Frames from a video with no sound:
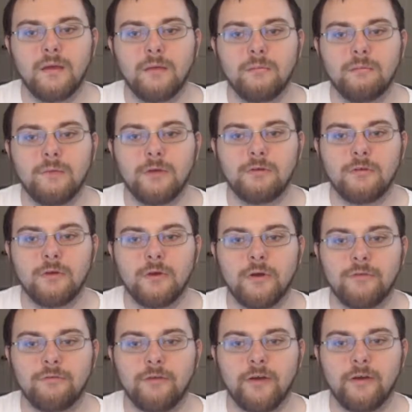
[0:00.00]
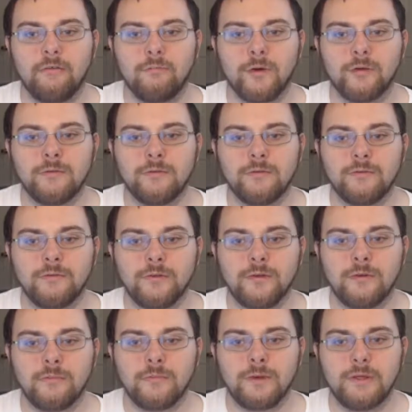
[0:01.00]
Pedro has five brothers at
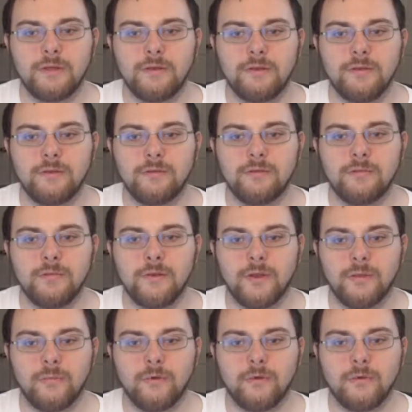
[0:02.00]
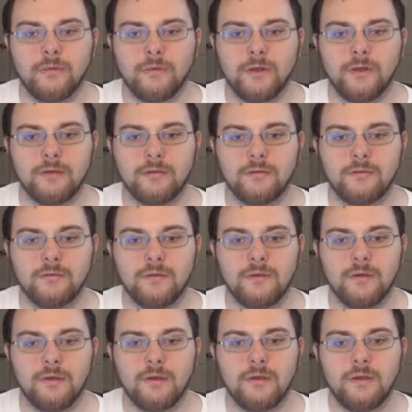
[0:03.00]
home, and he needs the money more than us.
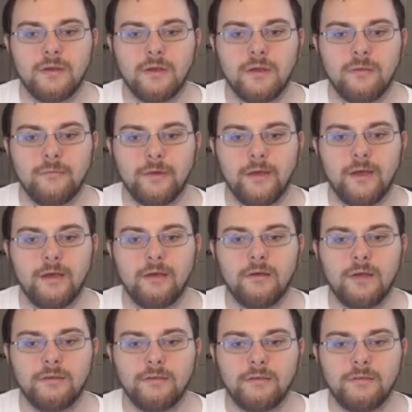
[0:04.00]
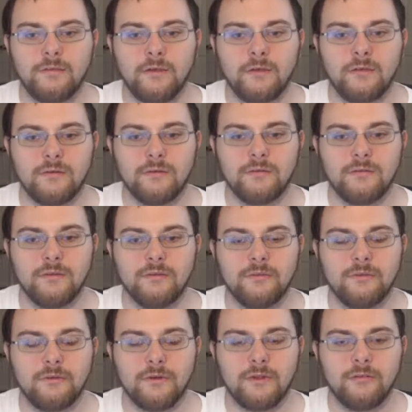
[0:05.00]
And Miguel has a sick little
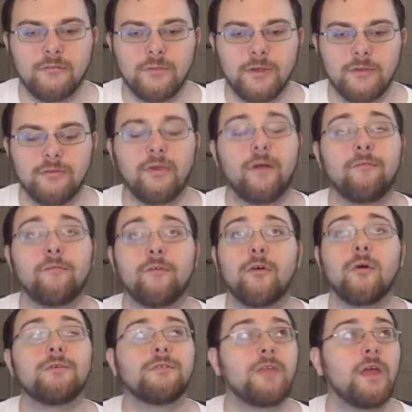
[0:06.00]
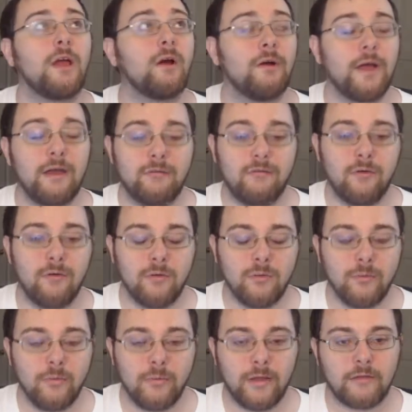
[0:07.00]
sister at his place. Of course they all have
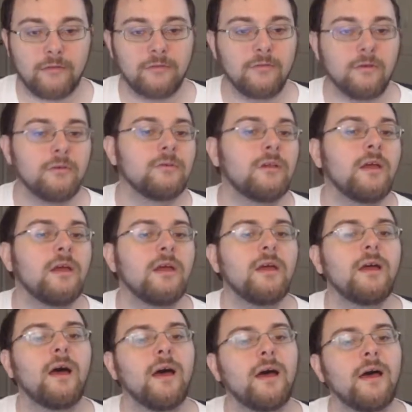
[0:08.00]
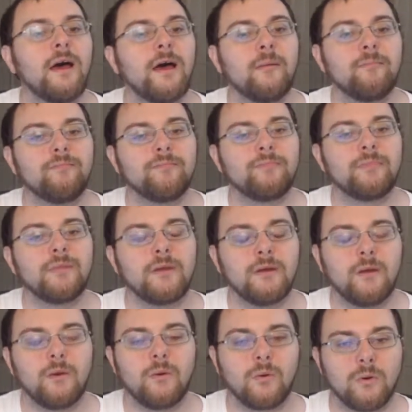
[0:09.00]
horrible backstories. Um,
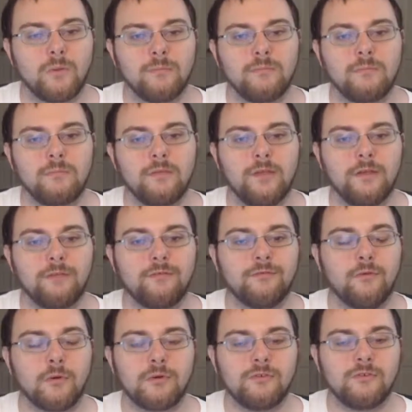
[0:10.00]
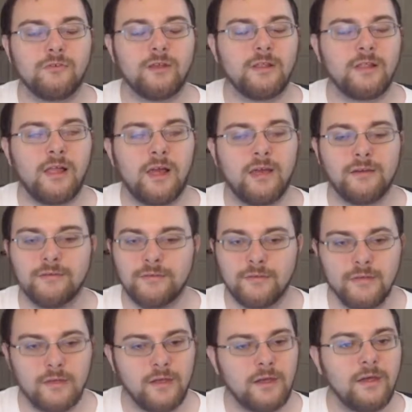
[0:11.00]
or less fortunate lives.
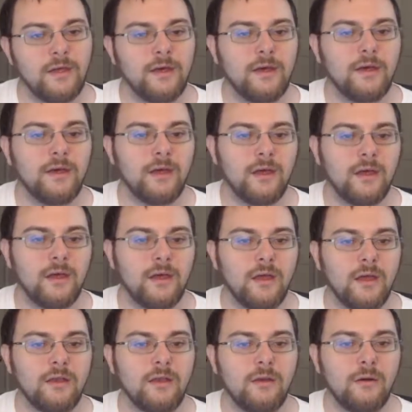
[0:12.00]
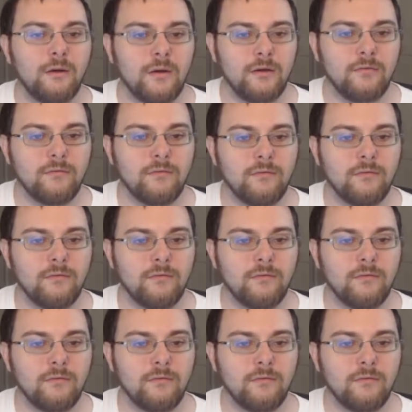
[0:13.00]
Uh, I know I've